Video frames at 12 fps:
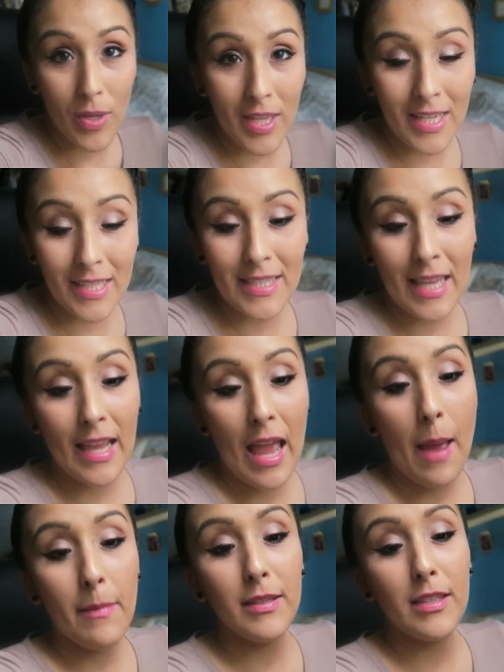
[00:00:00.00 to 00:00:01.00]
It is like
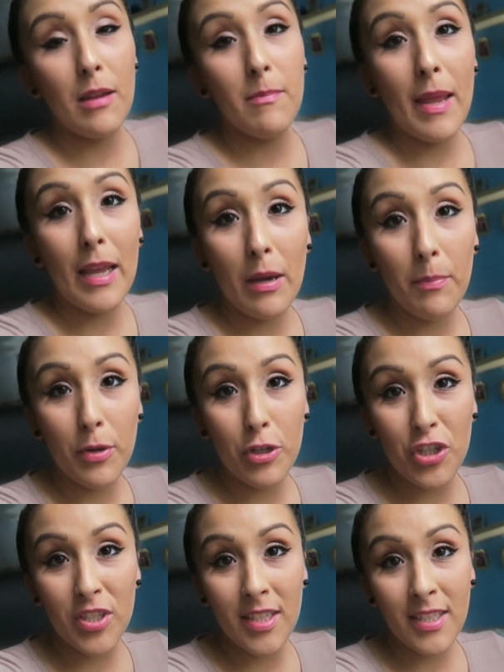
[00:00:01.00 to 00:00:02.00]
Amazon makeup
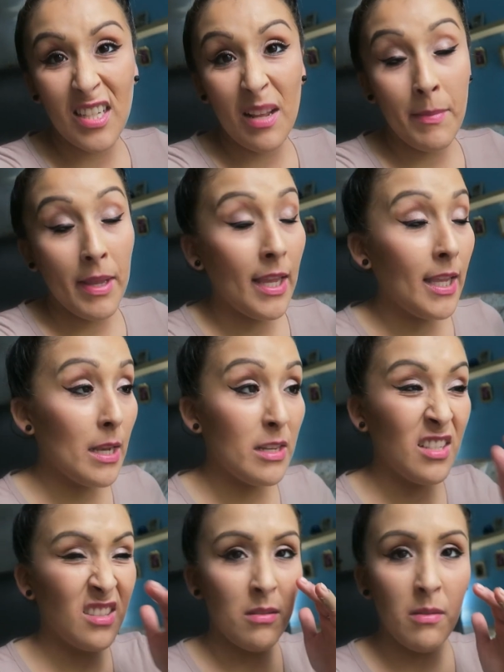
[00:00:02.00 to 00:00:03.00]
purchases that I made
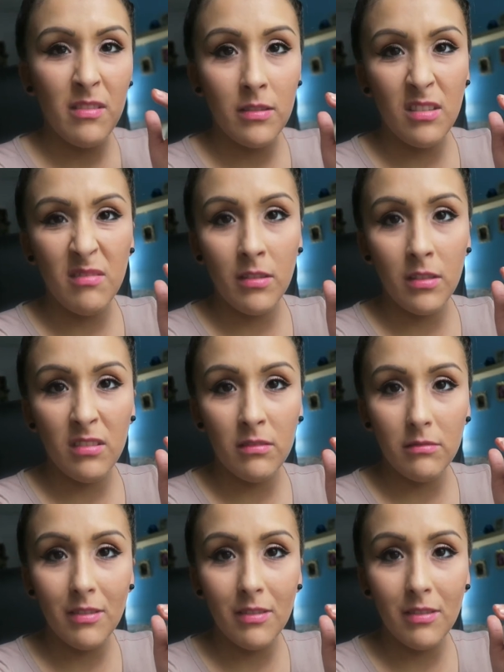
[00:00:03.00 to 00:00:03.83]
and just, I'm oh like,